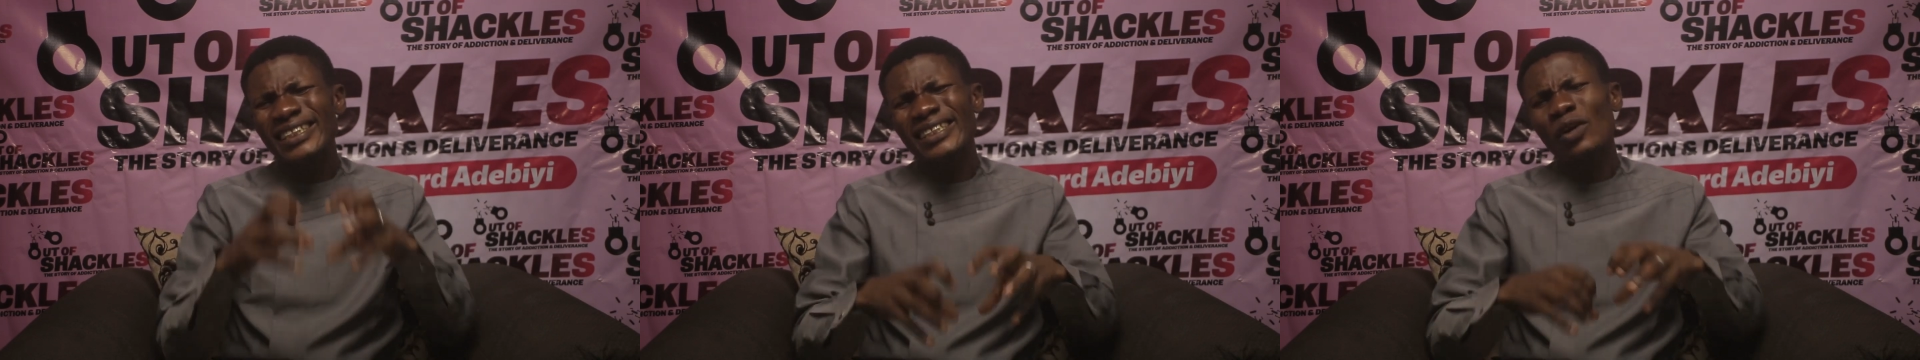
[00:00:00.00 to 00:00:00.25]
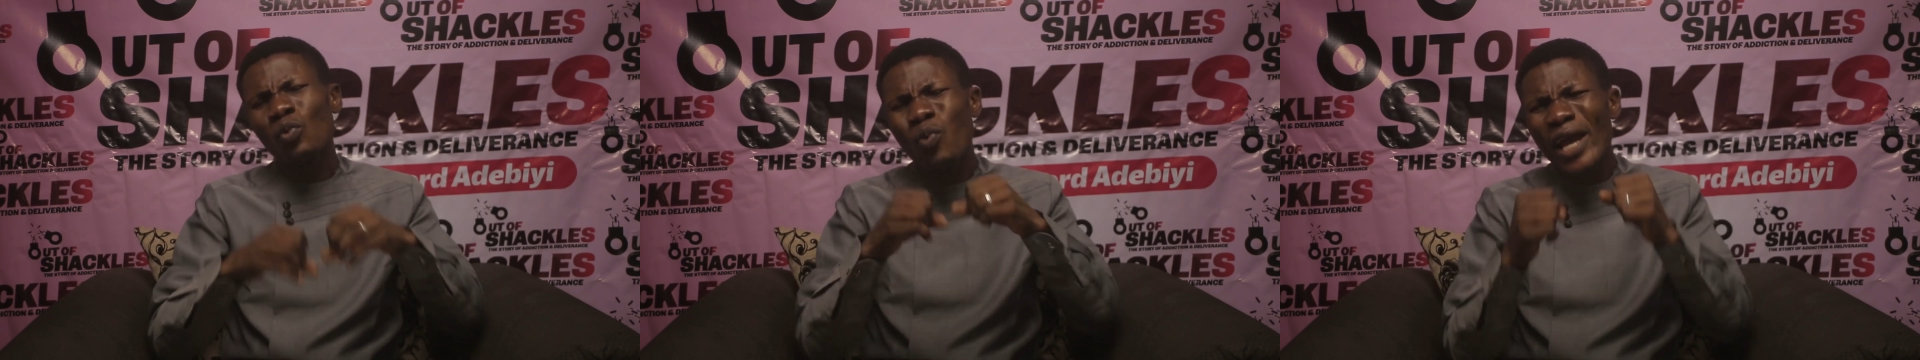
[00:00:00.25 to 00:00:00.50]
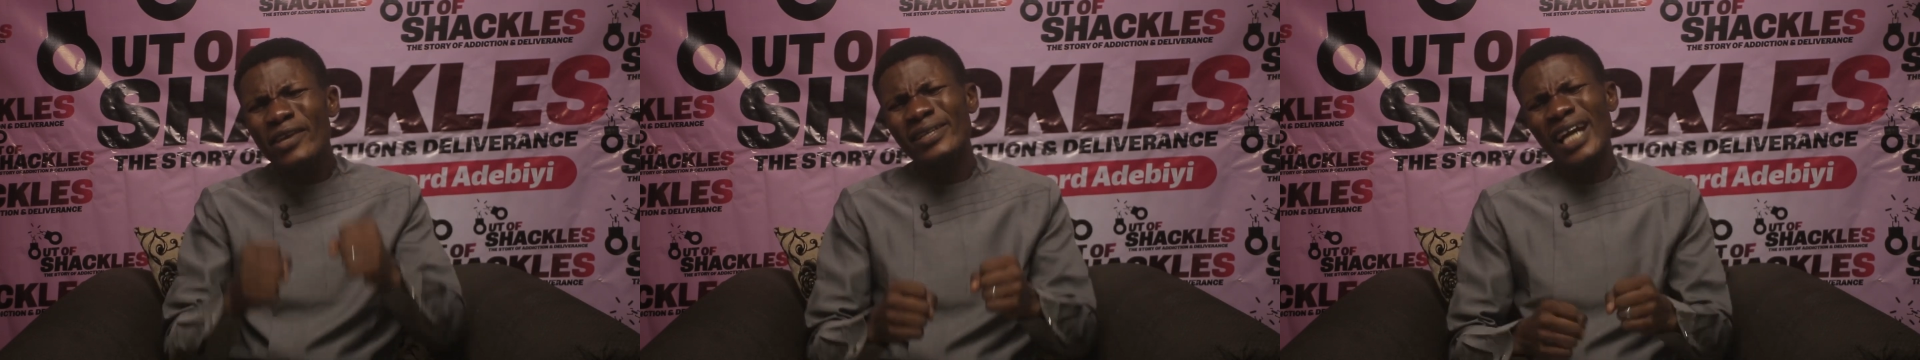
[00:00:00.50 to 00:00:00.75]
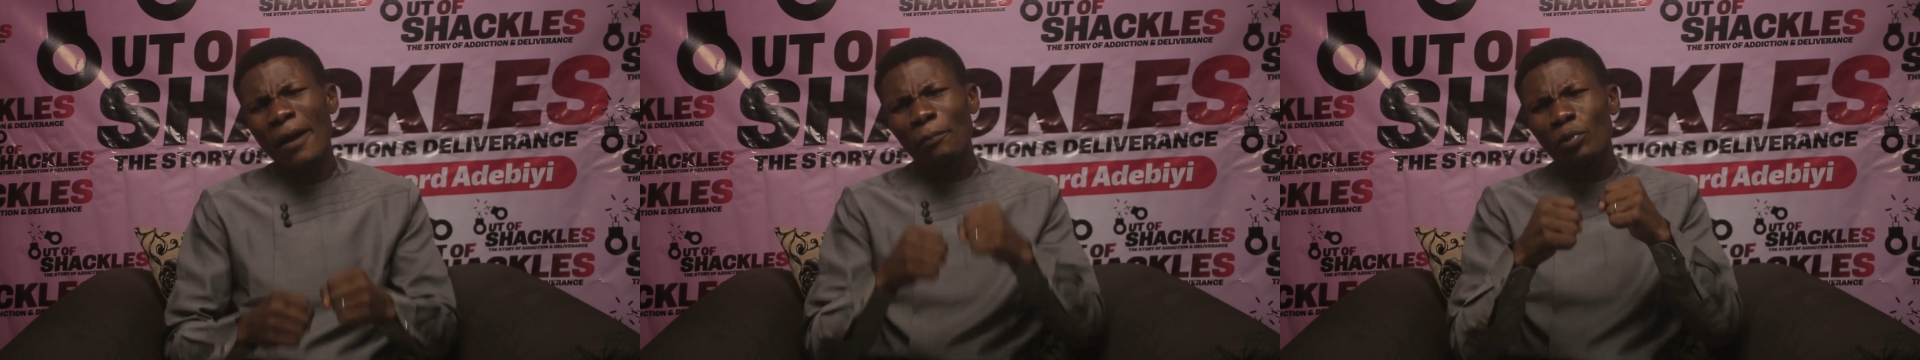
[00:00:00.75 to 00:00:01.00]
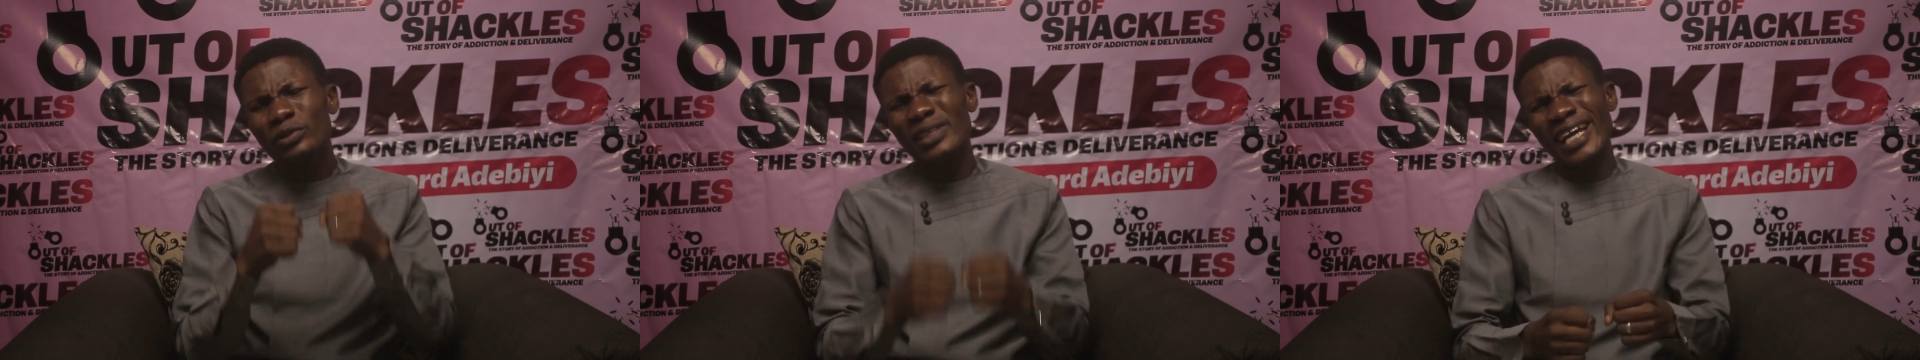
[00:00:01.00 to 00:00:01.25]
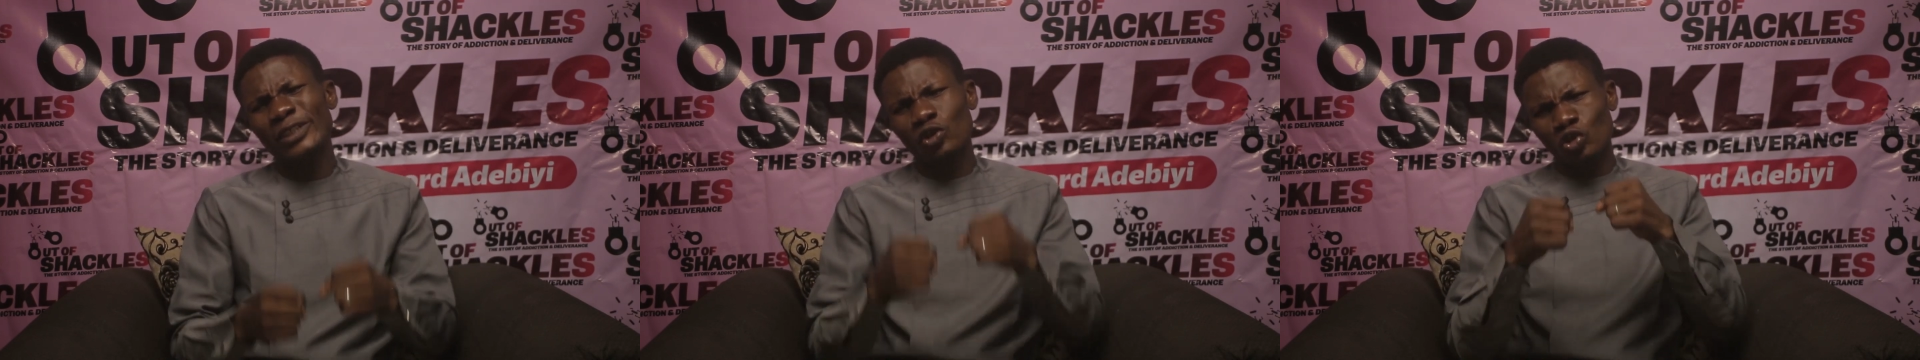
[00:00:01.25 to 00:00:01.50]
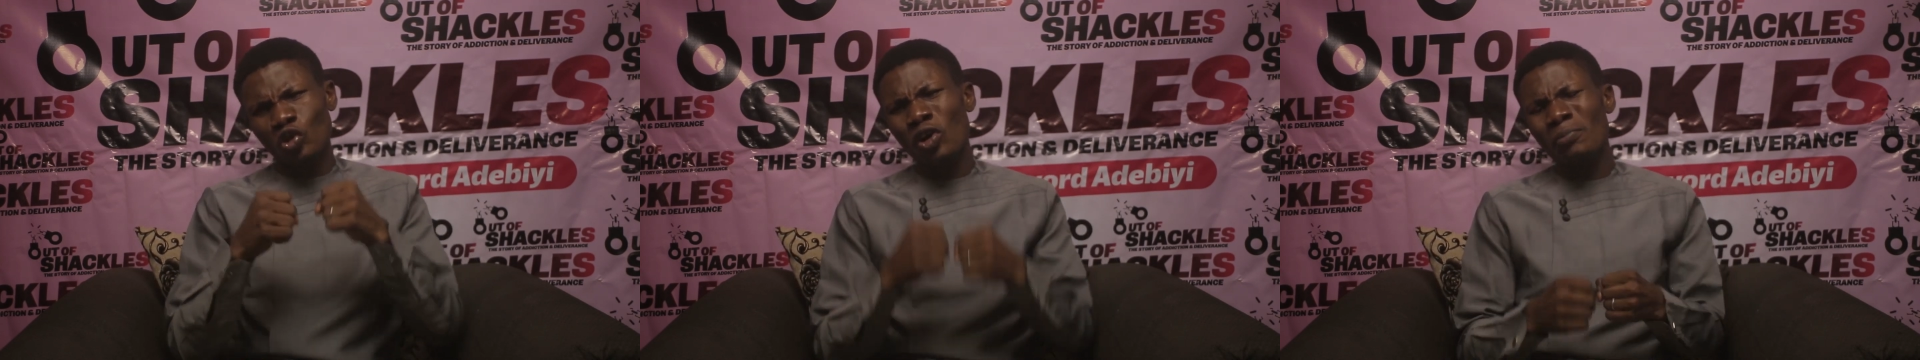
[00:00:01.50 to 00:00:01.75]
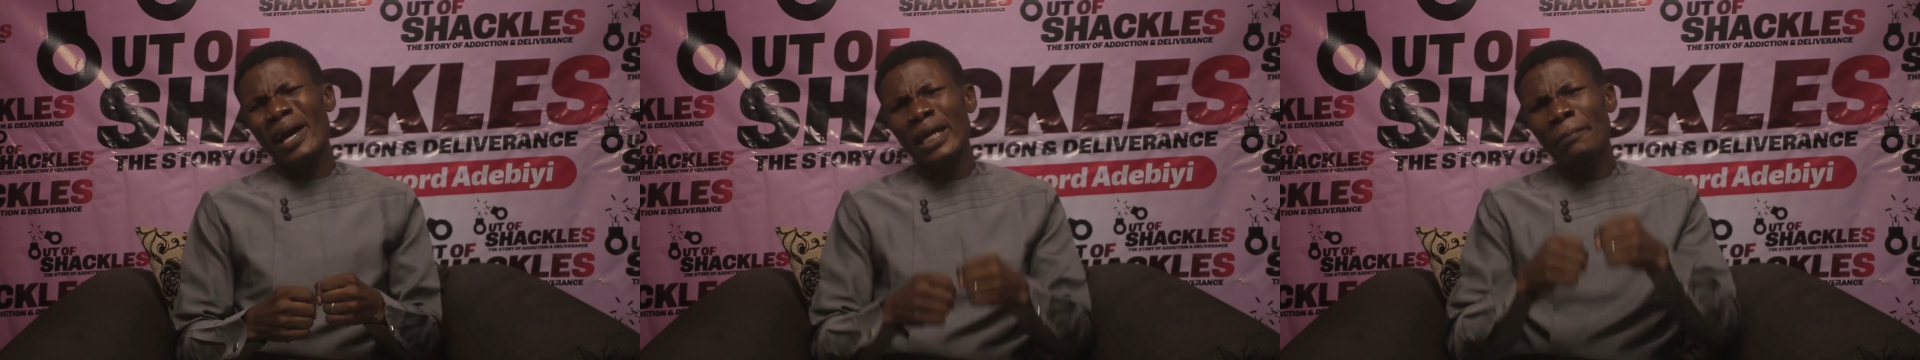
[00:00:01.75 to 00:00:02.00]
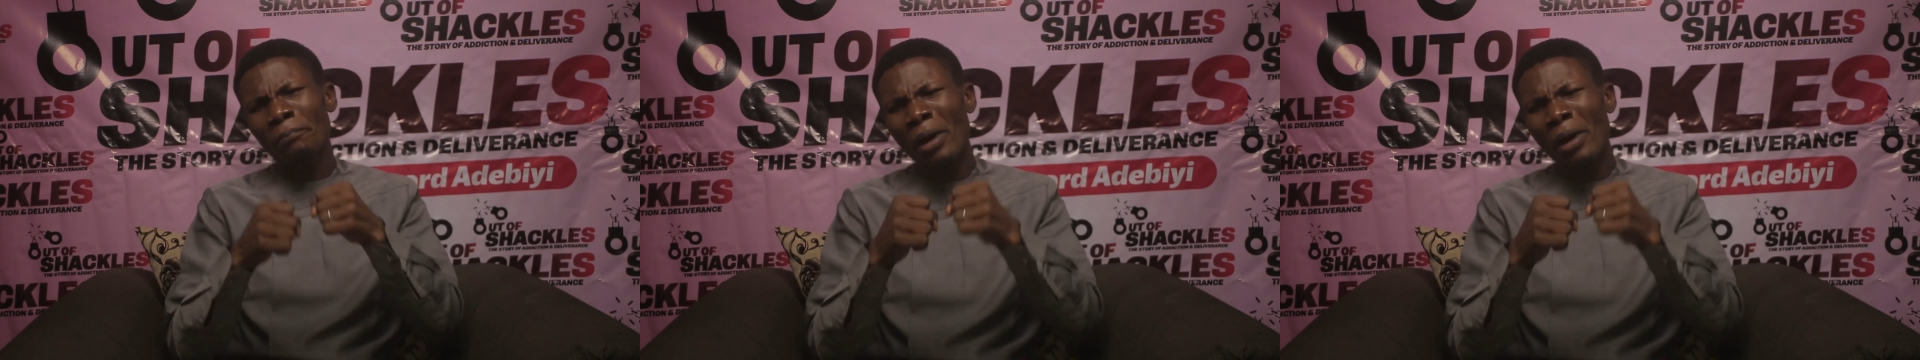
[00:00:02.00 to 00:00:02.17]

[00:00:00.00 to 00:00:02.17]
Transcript: the way you can put a strong man in